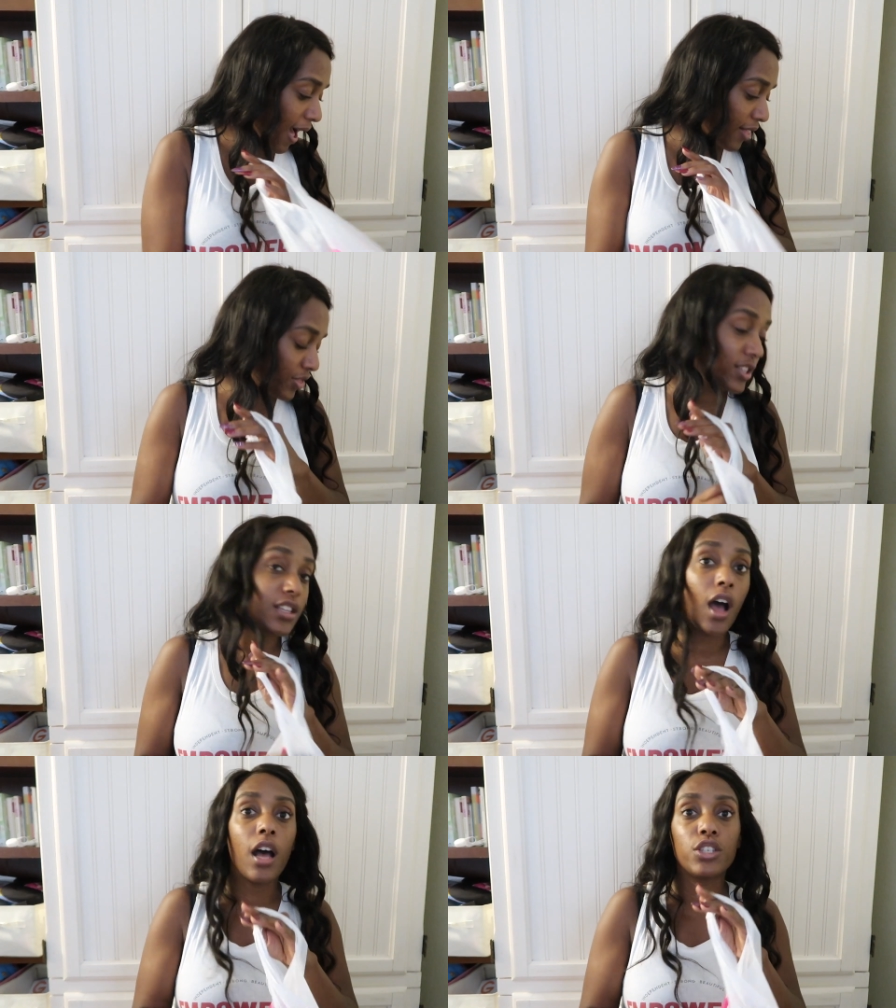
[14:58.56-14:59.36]
got this
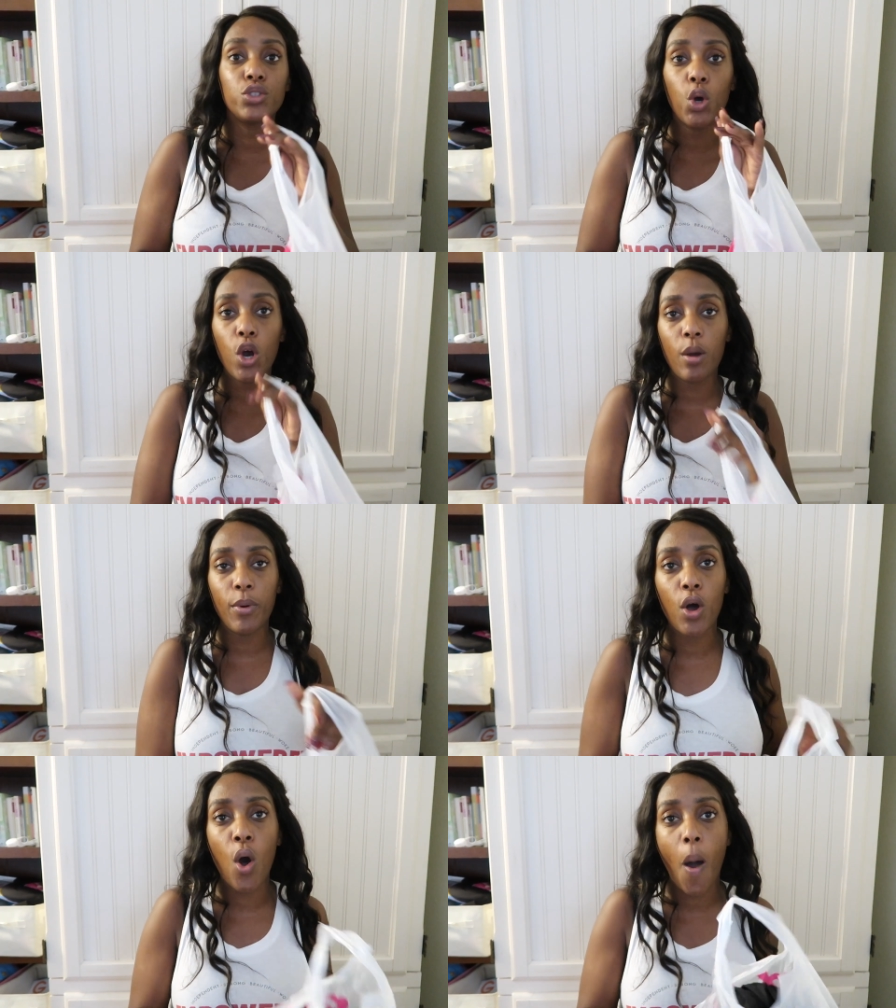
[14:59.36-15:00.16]

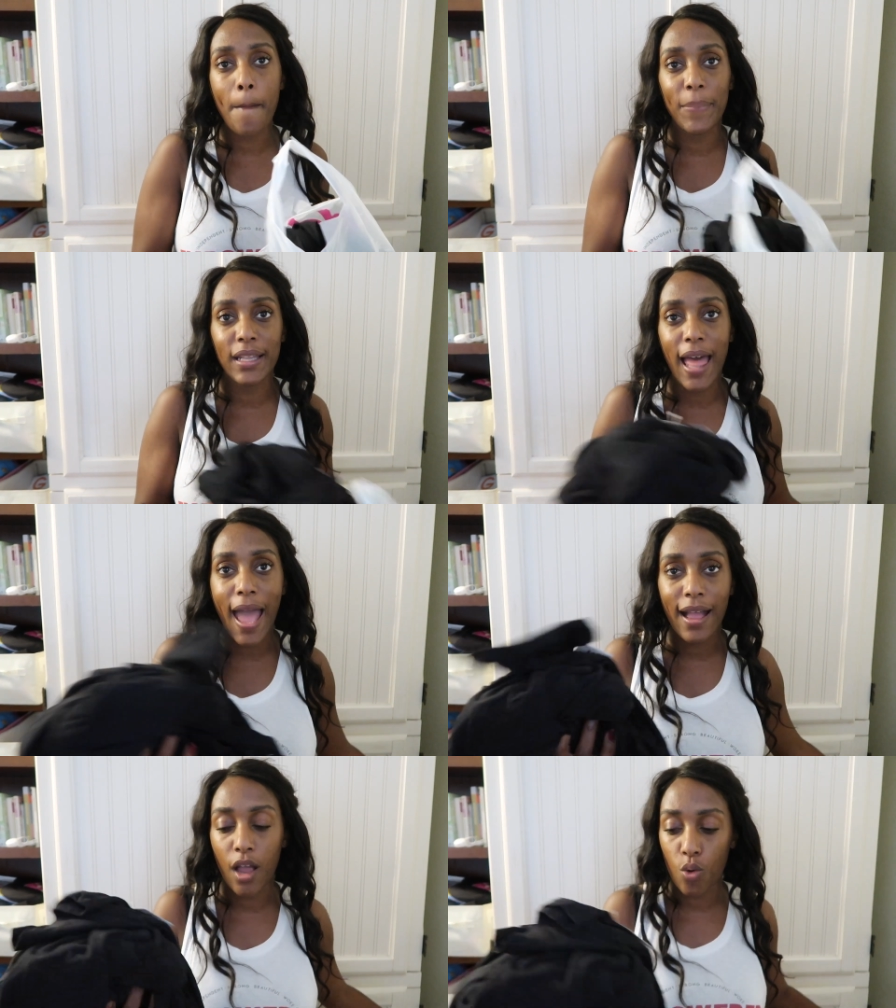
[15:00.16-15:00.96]
adorable
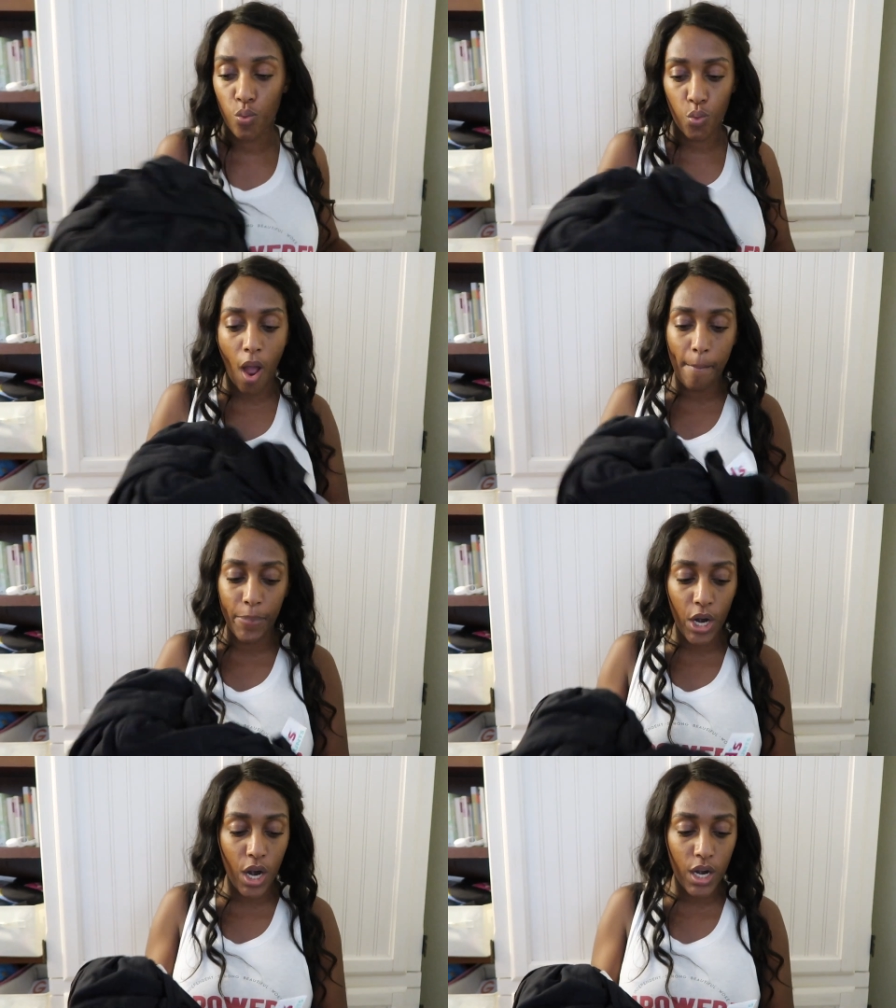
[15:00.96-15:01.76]
black
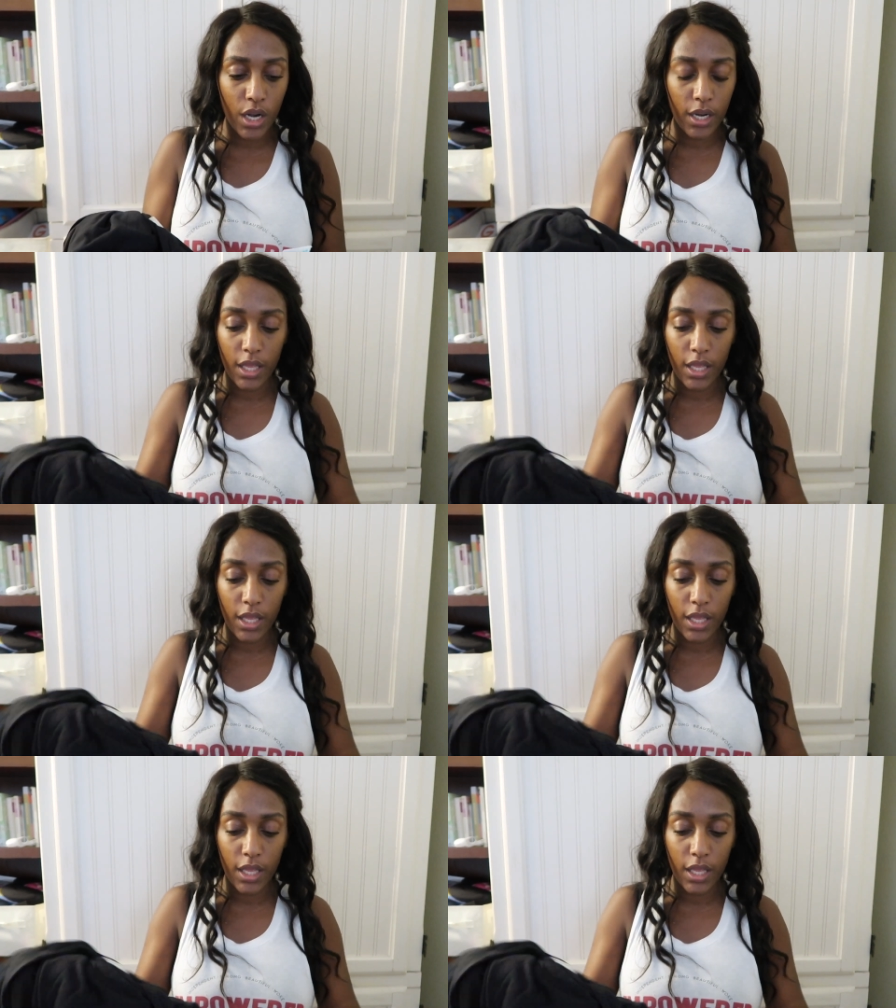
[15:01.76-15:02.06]
romper.